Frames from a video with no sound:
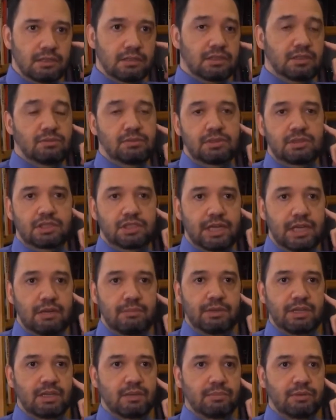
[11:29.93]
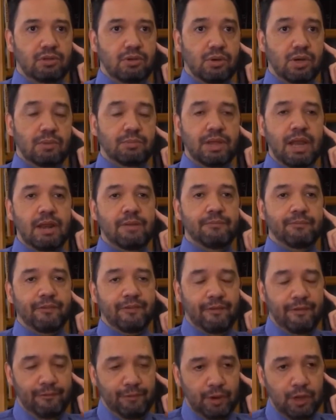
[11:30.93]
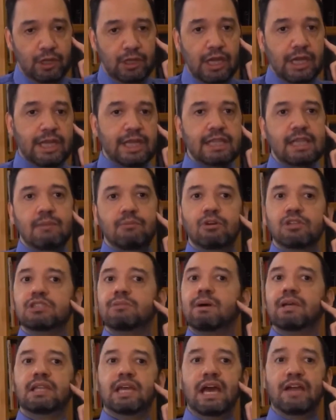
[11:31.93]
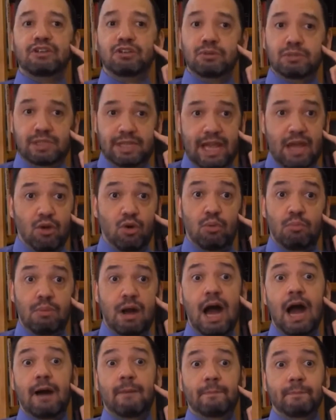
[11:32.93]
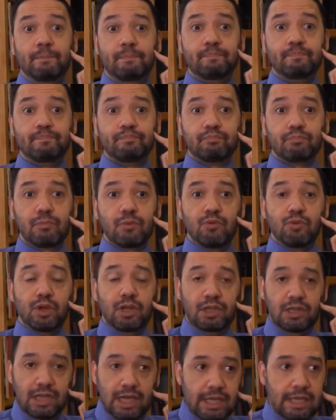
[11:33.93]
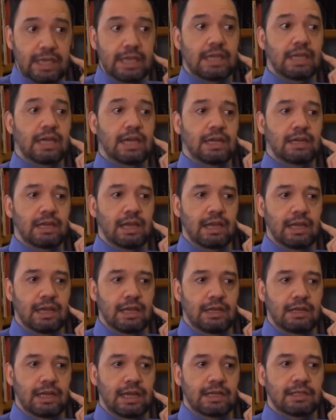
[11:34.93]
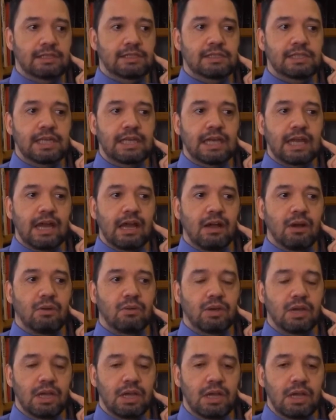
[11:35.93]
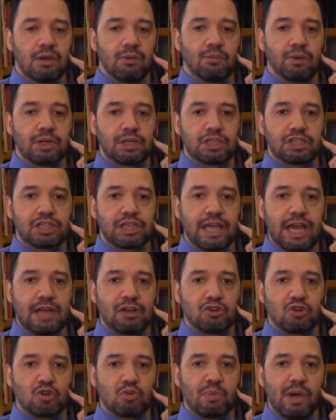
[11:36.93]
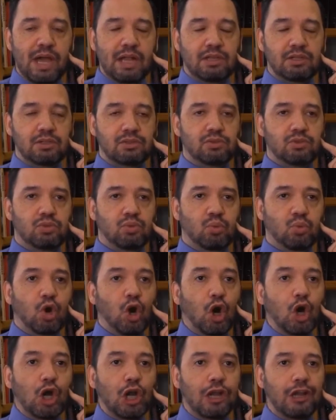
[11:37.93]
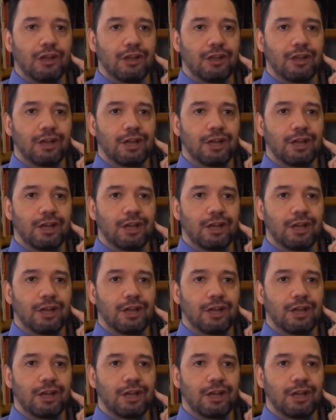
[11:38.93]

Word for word: She was she had to be the go to, and we were lucky that most of my life she was an at-home mom. Right. We were lucky, and, and I see now when she had to go back to, to work.